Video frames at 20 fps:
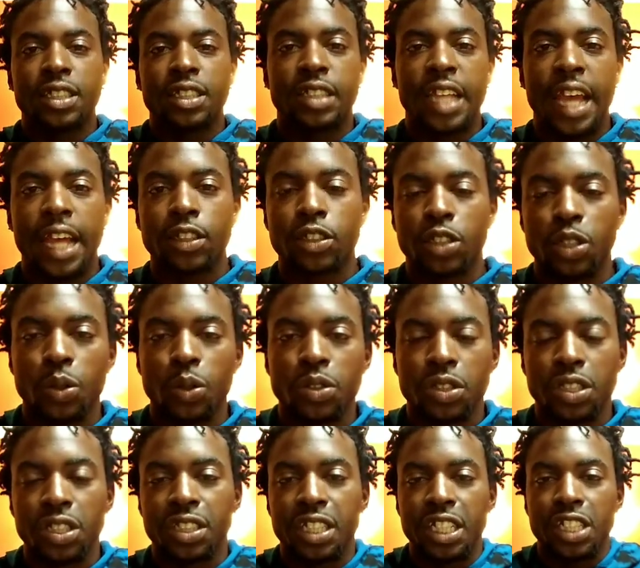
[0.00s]

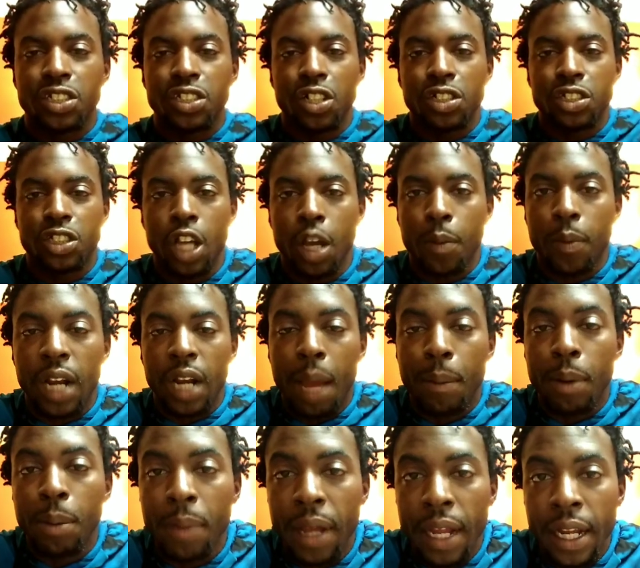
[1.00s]
tattoos and t-shirts talk about
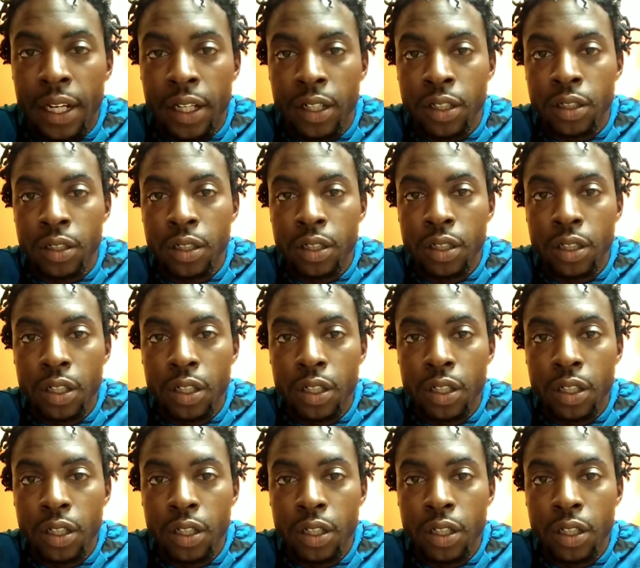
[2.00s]
I'm a man.